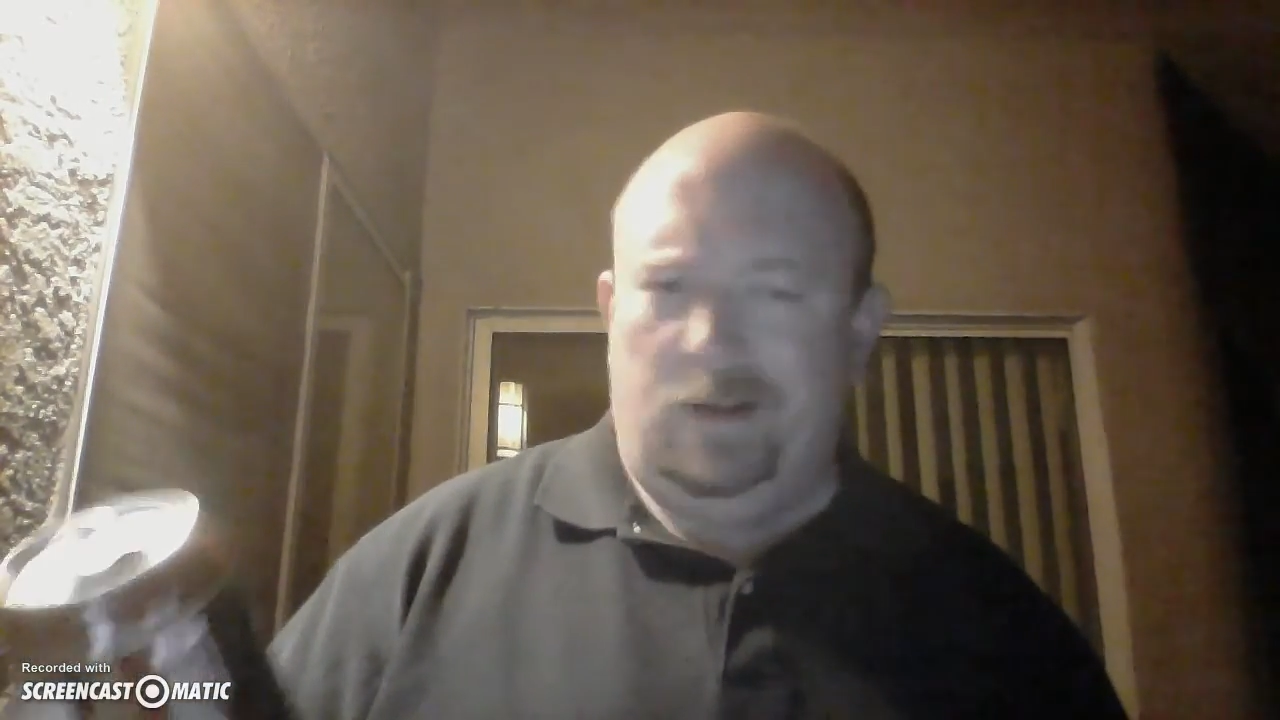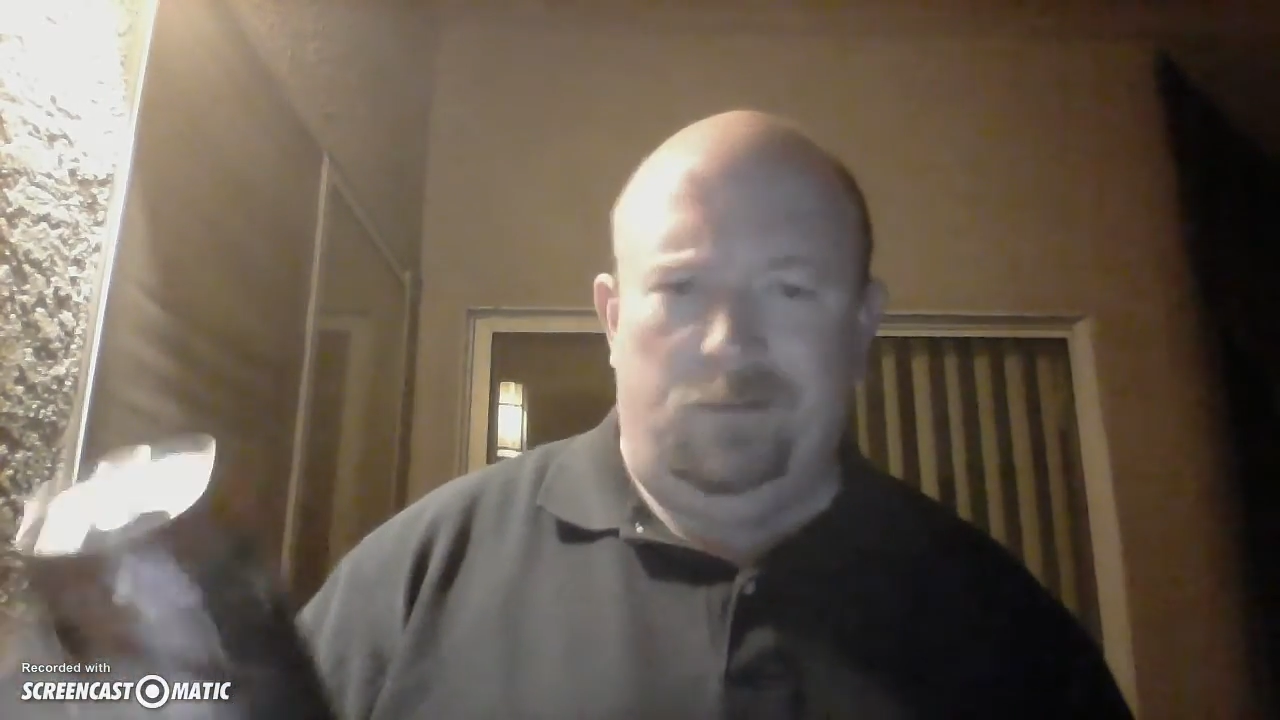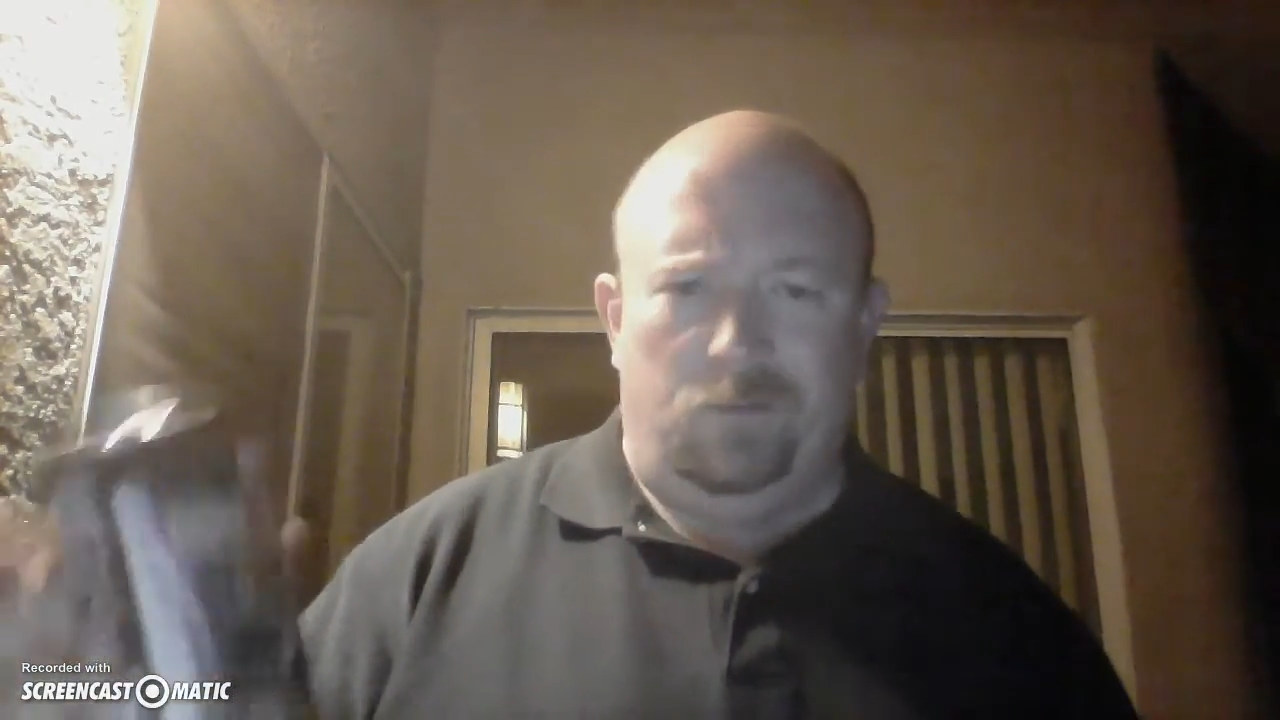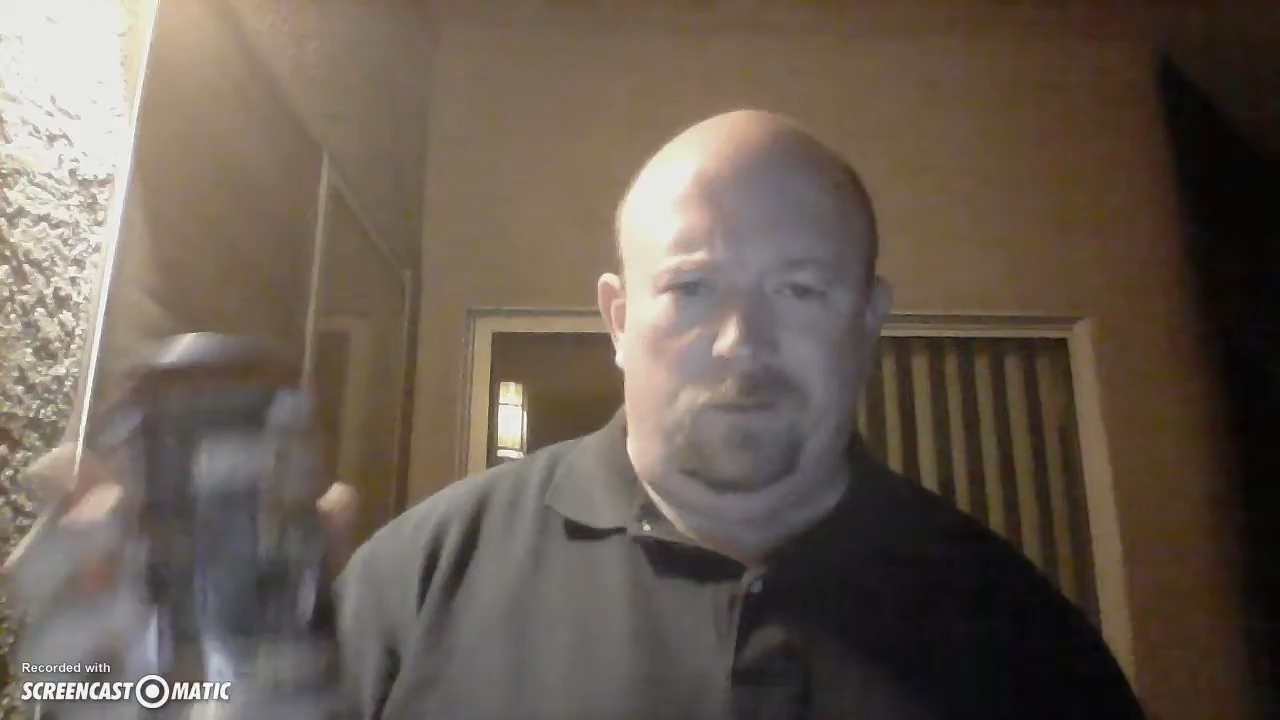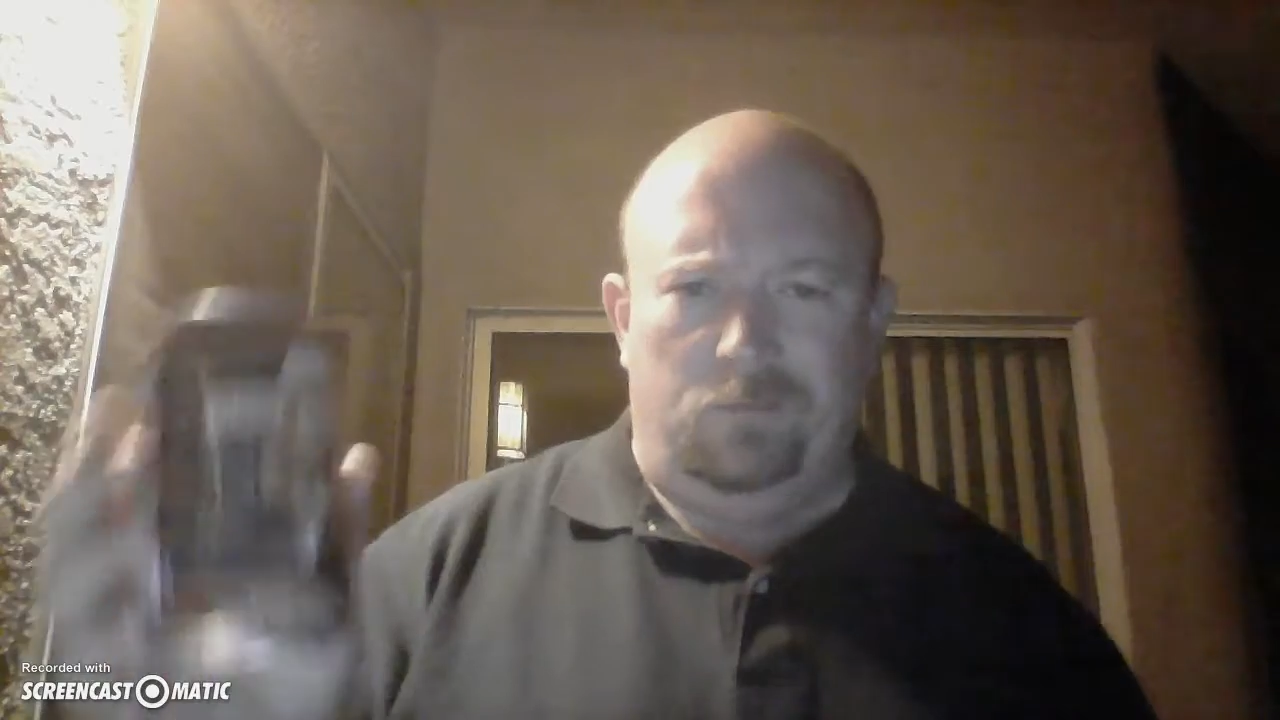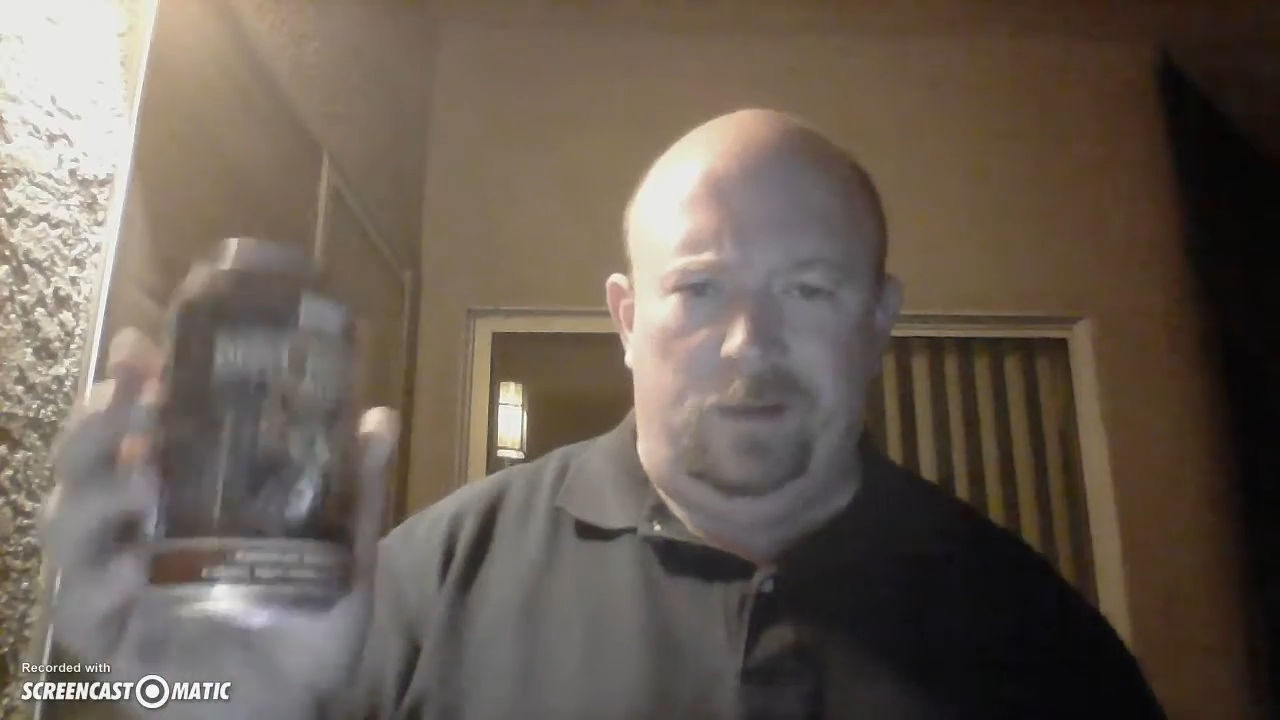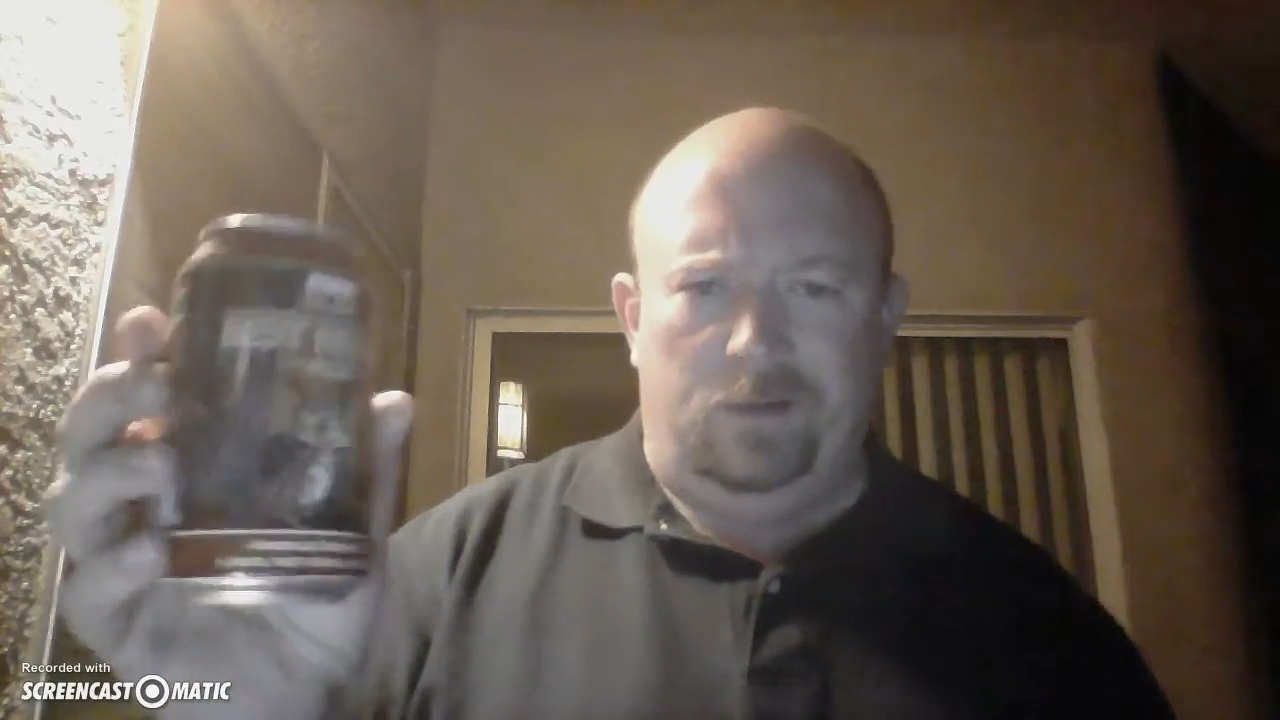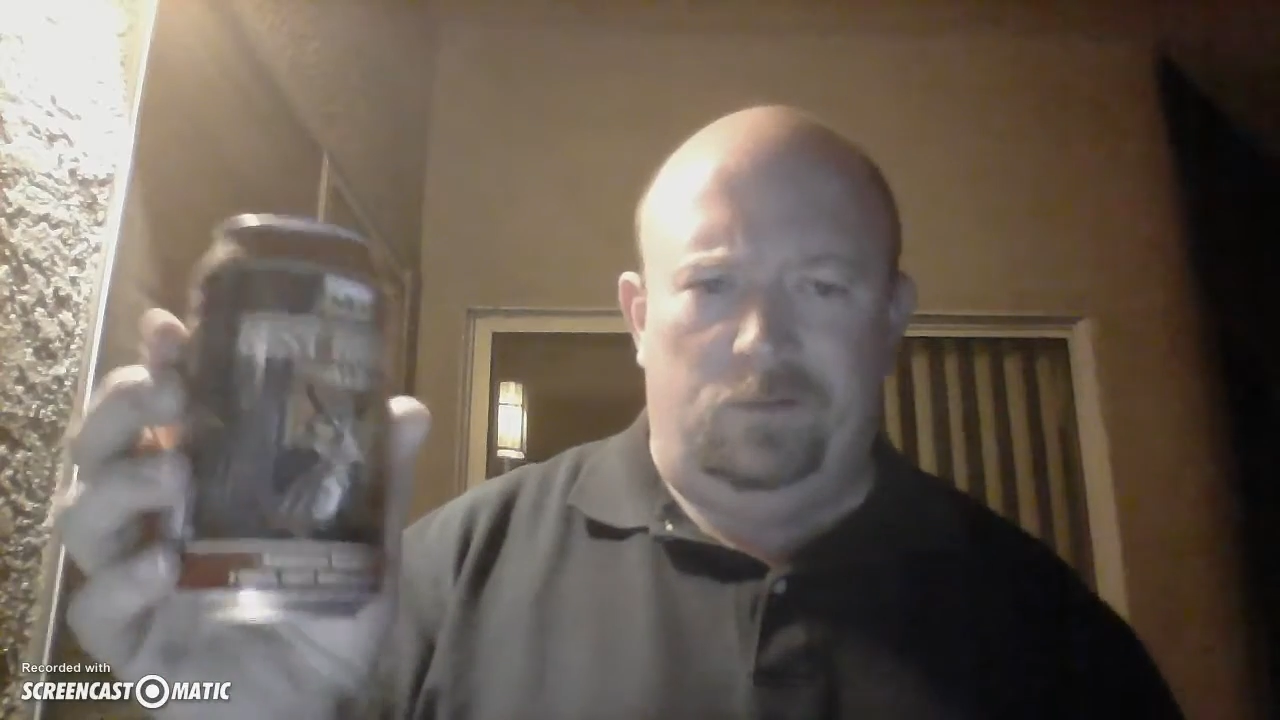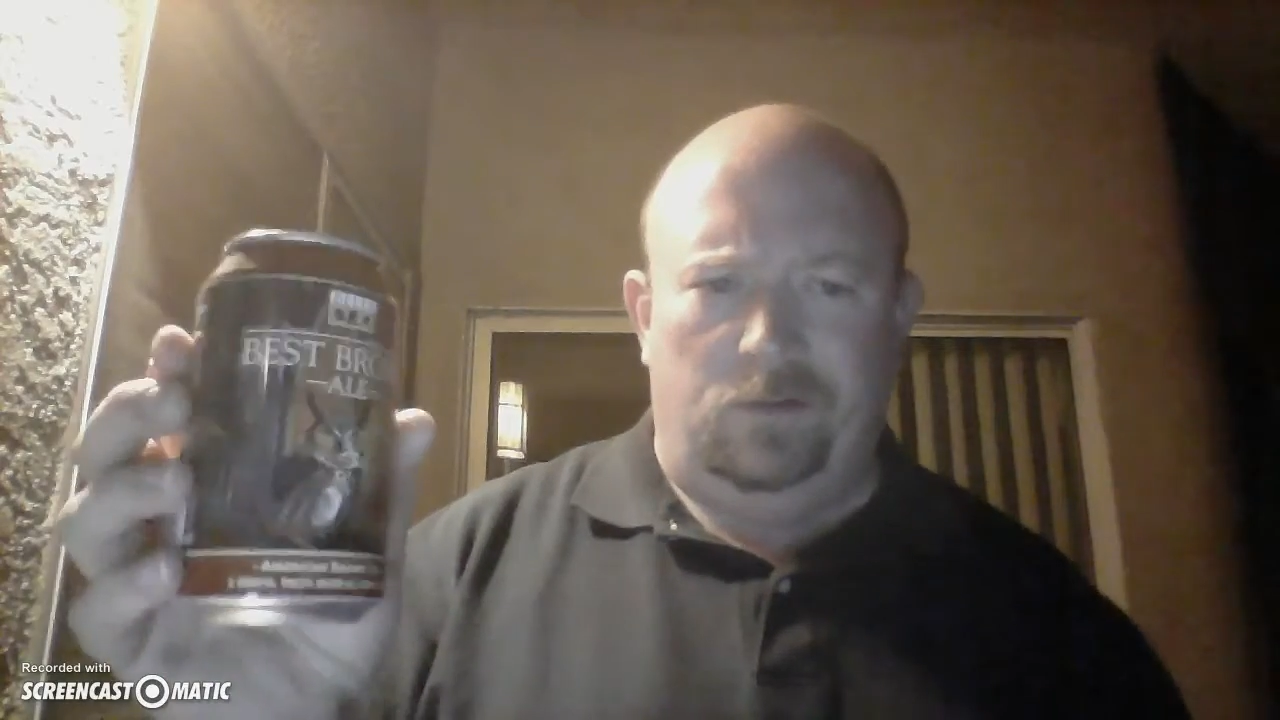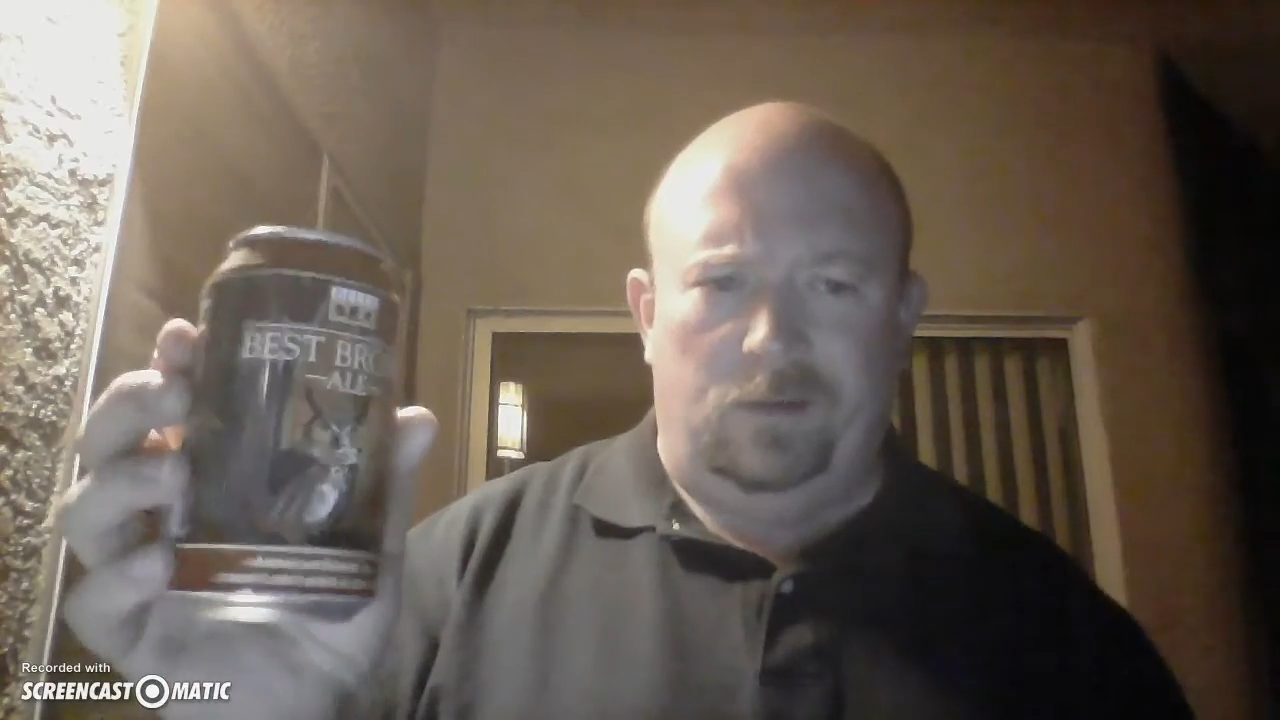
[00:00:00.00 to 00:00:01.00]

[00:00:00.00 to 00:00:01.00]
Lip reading: which means that